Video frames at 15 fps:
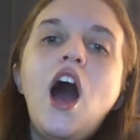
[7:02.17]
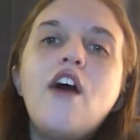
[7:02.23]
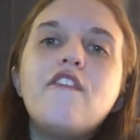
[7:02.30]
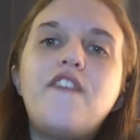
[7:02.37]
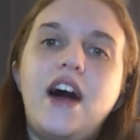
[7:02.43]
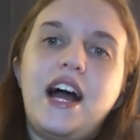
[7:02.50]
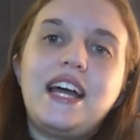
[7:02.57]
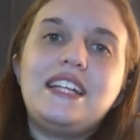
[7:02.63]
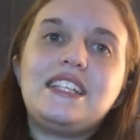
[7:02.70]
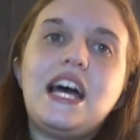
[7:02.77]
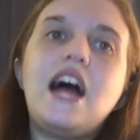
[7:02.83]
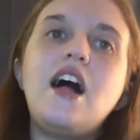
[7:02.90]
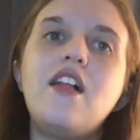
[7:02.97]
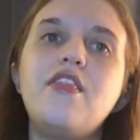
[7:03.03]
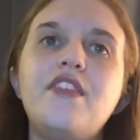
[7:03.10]
finds
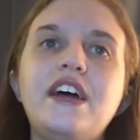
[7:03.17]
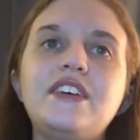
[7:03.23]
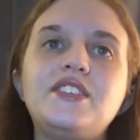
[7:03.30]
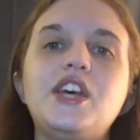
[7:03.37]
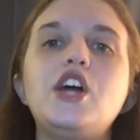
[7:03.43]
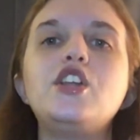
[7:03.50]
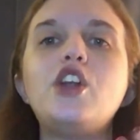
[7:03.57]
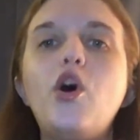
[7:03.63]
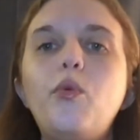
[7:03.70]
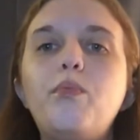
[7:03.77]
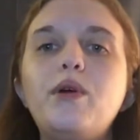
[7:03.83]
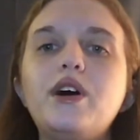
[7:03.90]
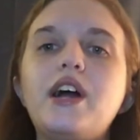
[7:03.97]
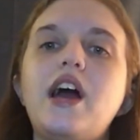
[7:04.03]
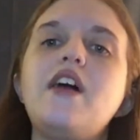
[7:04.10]
this
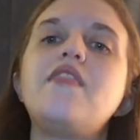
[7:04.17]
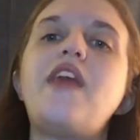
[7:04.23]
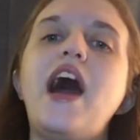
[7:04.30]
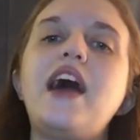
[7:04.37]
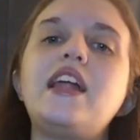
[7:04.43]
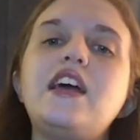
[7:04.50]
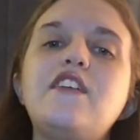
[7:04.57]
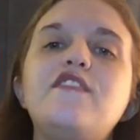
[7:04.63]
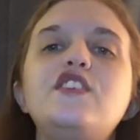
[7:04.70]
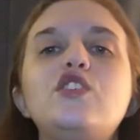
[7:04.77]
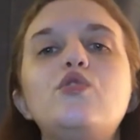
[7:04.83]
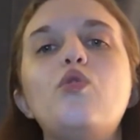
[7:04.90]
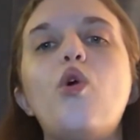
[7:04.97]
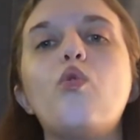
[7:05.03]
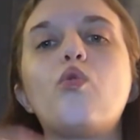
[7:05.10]
notebook that if
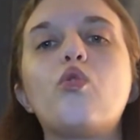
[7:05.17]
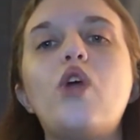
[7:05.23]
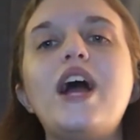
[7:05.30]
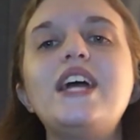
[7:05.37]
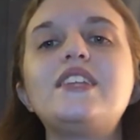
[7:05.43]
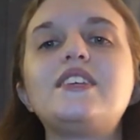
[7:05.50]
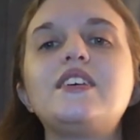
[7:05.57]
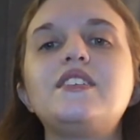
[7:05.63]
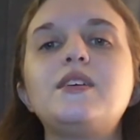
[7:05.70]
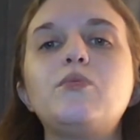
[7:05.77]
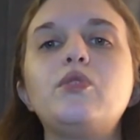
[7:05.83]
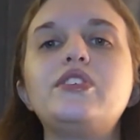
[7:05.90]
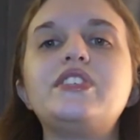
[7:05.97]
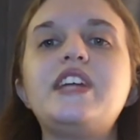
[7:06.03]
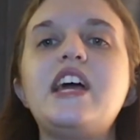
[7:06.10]
you write
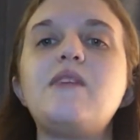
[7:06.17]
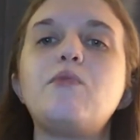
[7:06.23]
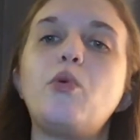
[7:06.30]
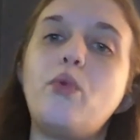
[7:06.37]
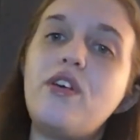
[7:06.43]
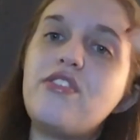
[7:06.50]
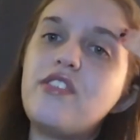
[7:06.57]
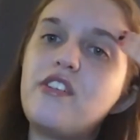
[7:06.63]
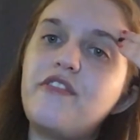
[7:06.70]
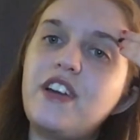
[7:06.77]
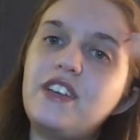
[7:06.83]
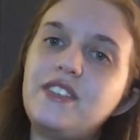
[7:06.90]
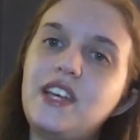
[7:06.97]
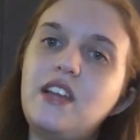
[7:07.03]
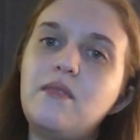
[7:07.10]
someone's name with their
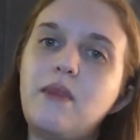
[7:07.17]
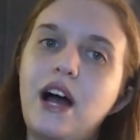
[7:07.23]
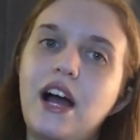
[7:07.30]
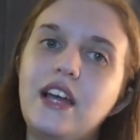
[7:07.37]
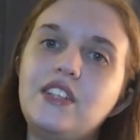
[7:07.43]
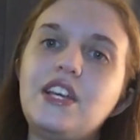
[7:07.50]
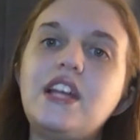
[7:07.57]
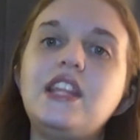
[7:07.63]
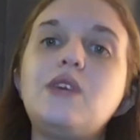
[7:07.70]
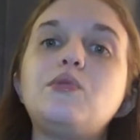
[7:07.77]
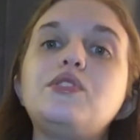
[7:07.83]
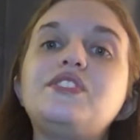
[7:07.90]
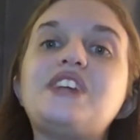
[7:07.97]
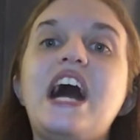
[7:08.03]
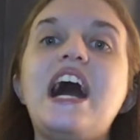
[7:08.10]
face in mind, they
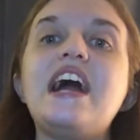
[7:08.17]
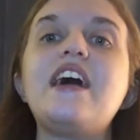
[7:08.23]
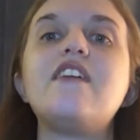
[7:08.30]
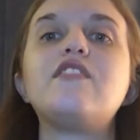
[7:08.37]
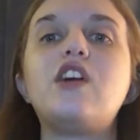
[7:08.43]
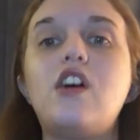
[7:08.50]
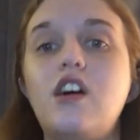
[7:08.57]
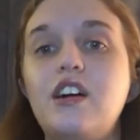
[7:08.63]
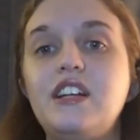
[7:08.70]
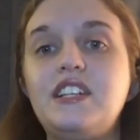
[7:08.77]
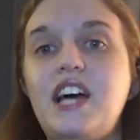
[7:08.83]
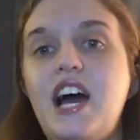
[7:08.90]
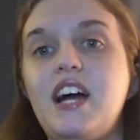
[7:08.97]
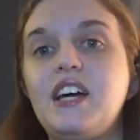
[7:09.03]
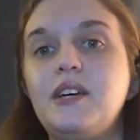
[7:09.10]
will die of a heart
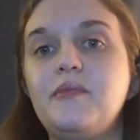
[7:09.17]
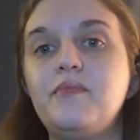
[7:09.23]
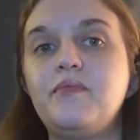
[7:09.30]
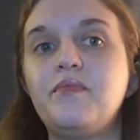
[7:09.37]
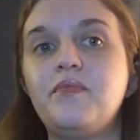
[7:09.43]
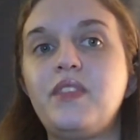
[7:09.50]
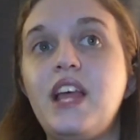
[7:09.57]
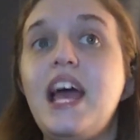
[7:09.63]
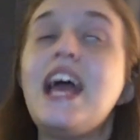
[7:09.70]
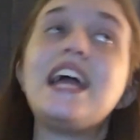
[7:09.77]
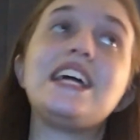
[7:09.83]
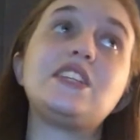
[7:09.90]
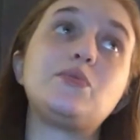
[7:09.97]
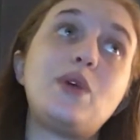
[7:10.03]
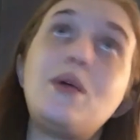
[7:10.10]
attack. It
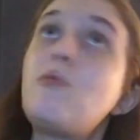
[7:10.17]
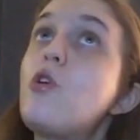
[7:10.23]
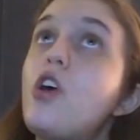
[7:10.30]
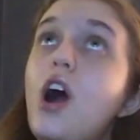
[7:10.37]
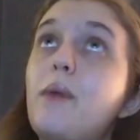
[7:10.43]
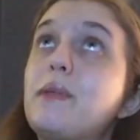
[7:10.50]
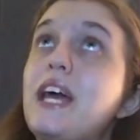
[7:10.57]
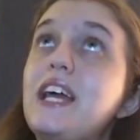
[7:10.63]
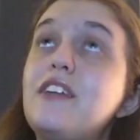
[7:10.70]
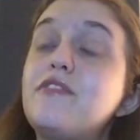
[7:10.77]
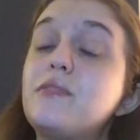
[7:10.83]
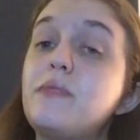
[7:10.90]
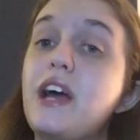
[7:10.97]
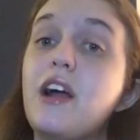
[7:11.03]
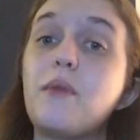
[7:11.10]
gets way more complicated
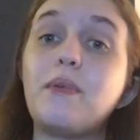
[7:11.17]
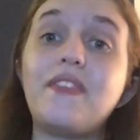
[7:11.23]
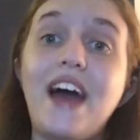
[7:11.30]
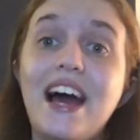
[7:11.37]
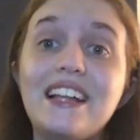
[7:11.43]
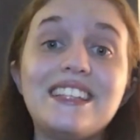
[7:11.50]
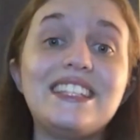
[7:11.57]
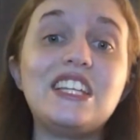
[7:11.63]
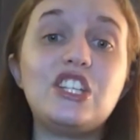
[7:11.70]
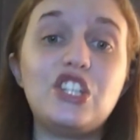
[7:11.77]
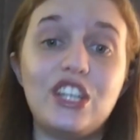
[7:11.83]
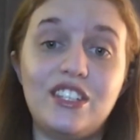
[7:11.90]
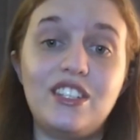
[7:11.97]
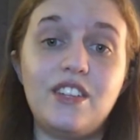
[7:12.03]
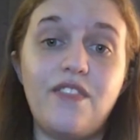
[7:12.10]
from there, but that is the
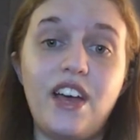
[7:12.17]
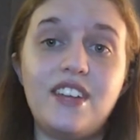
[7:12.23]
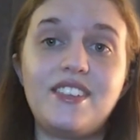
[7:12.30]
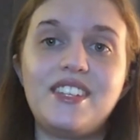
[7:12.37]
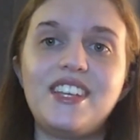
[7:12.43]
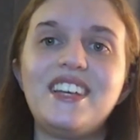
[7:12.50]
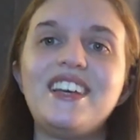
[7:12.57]
gist of it.